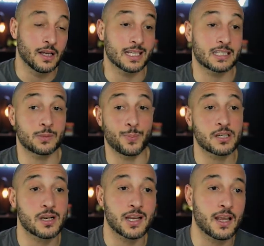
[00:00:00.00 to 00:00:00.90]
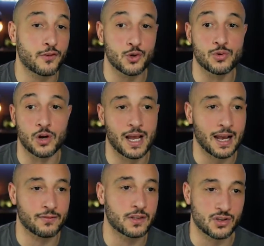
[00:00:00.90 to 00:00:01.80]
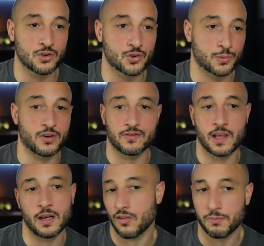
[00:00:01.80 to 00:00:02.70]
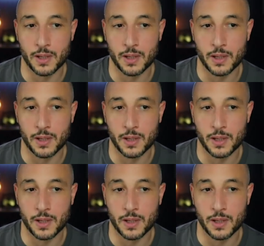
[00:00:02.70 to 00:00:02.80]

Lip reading: especially if you don't have the social proof that a lot of